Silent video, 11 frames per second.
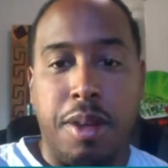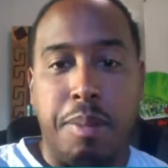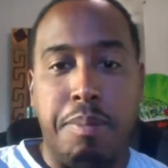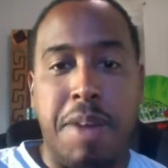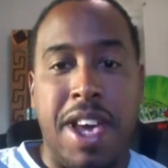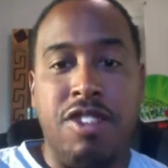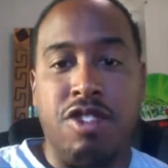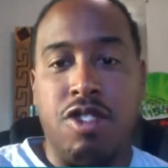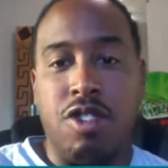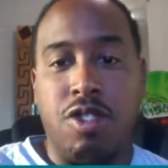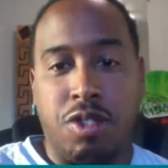
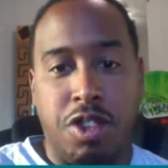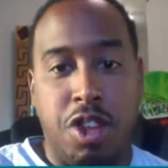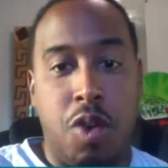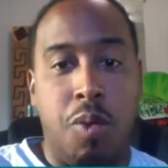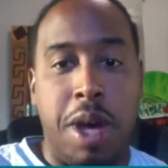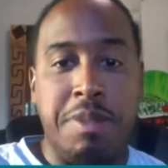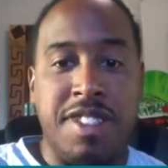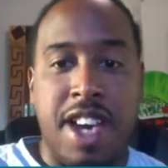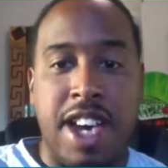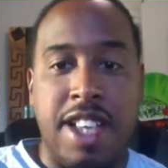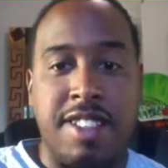you know
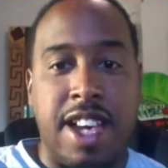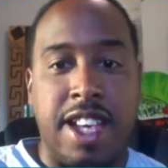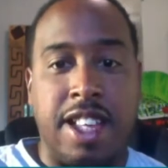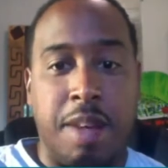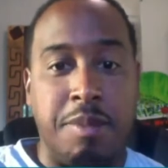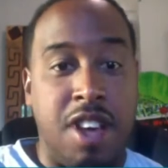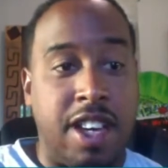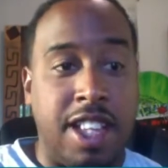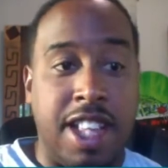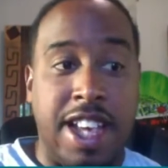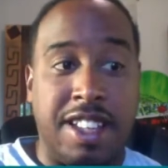websites. Like I'm
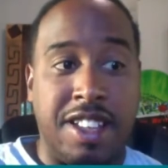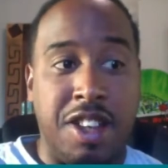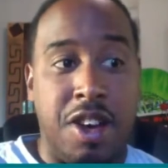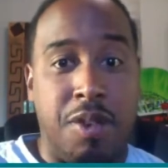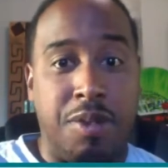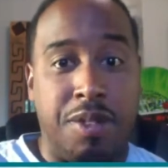talking like you know